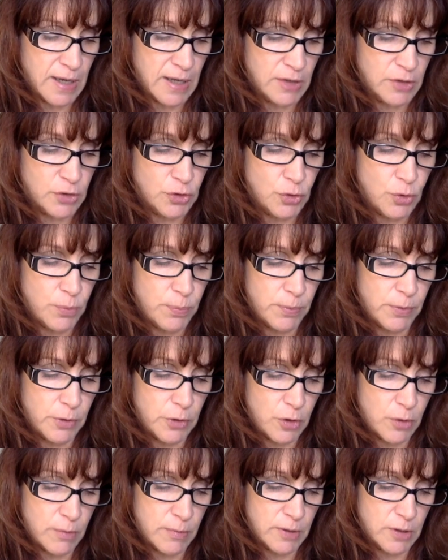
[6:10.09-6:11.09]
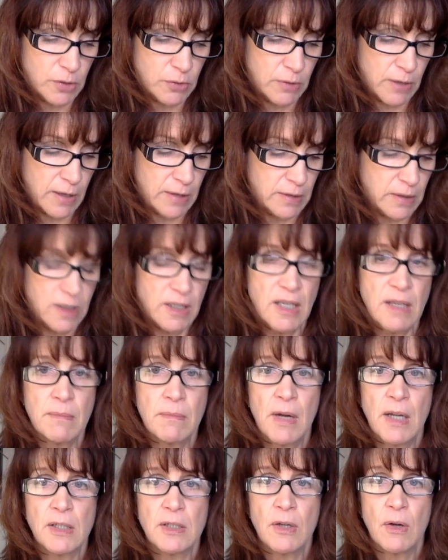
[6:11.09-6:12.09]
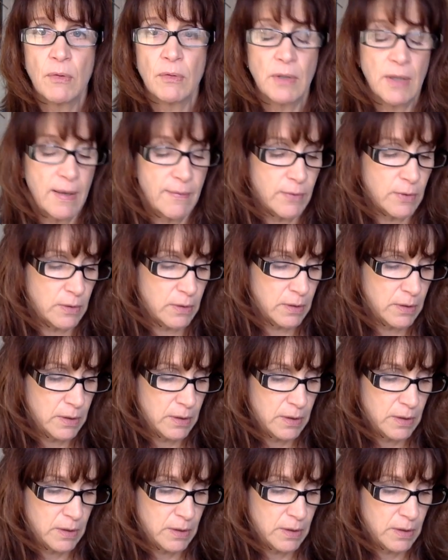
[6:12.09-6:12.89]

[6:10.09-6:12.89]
and superhuman strength to keep my tone level.